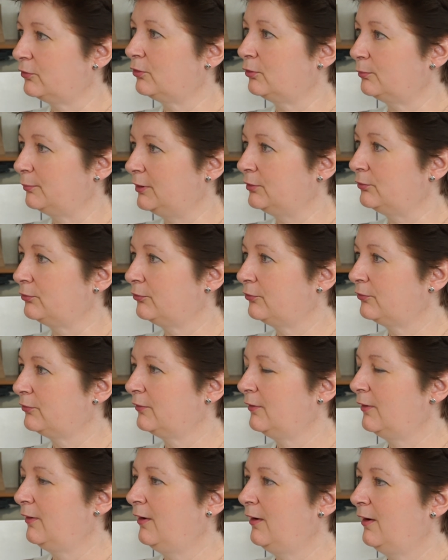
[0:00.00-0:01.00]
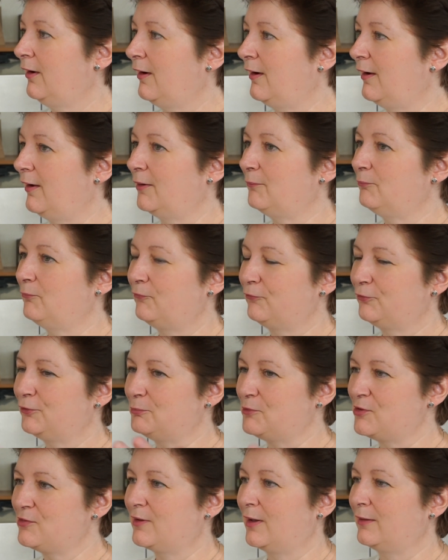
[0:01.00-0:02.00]
hot meals
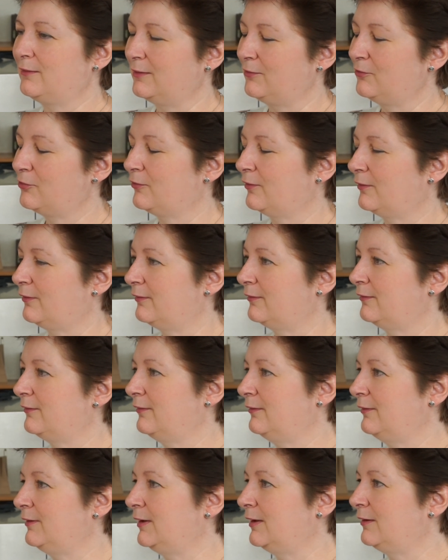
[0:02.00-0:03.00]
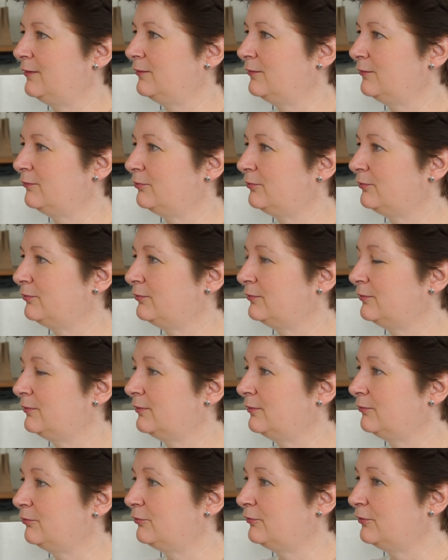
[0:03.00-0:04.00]
from a standing start at the end
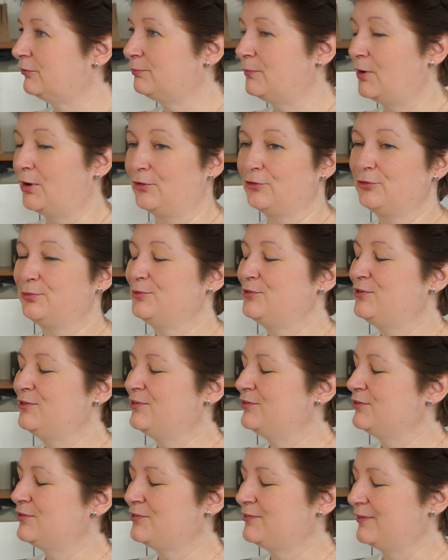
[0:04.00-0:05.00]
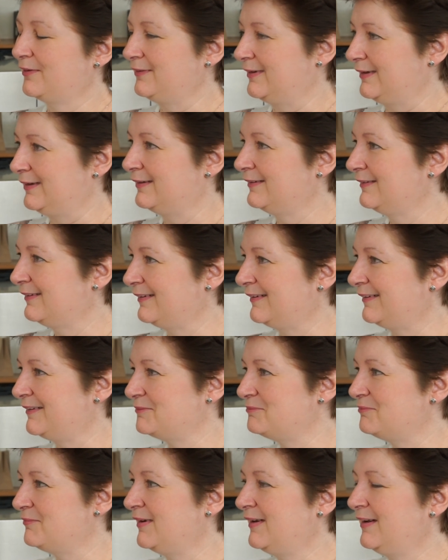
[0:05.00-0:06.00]
of March, which is just stunning.
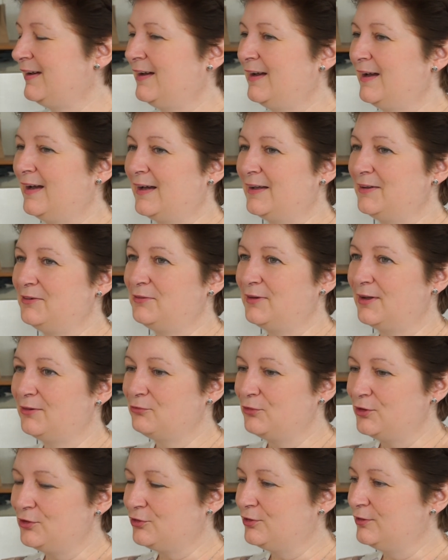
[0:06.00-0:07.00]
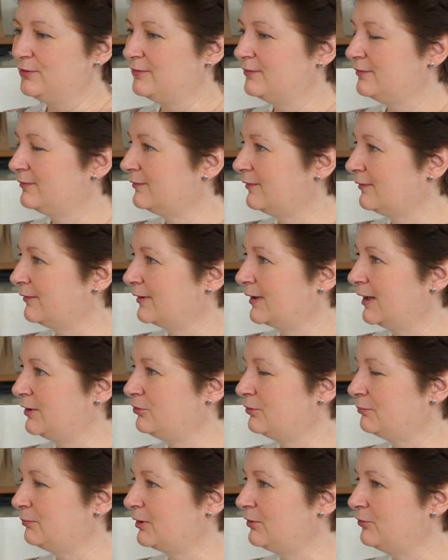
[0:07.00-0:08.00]
And Richard, our
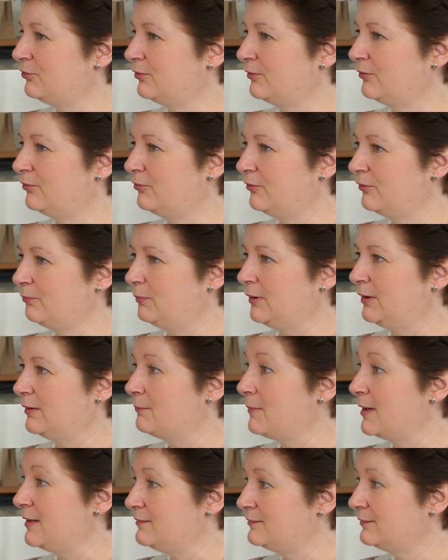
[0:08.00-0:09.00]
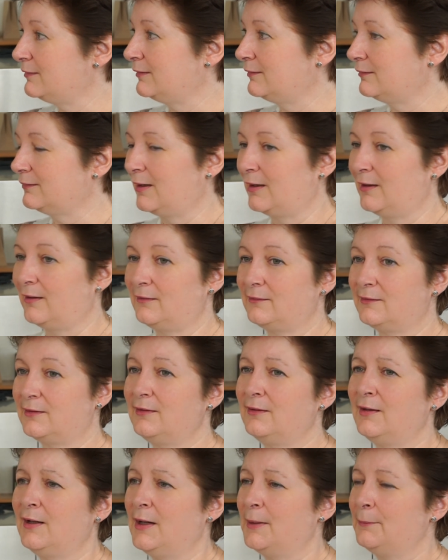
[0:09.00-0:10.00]
catering manager, has just been amazing in that.
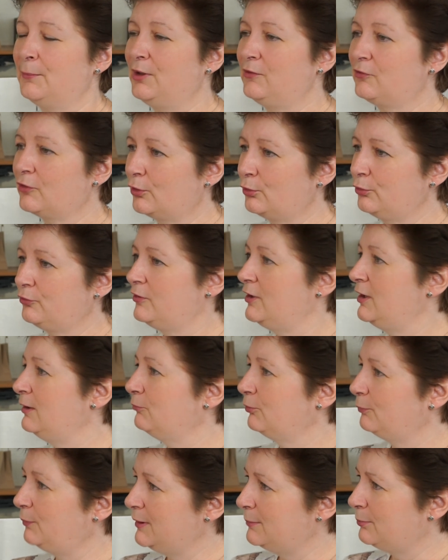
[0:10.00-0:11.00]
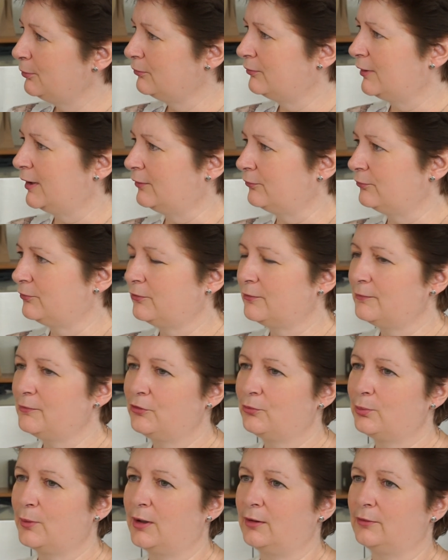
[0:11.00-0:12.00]
But there's a whole team of people around
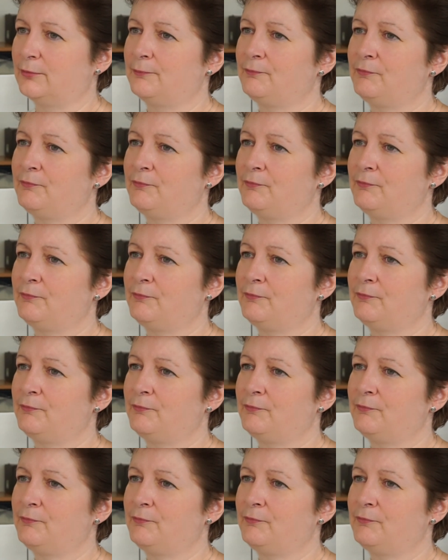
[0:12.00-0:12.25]
as well.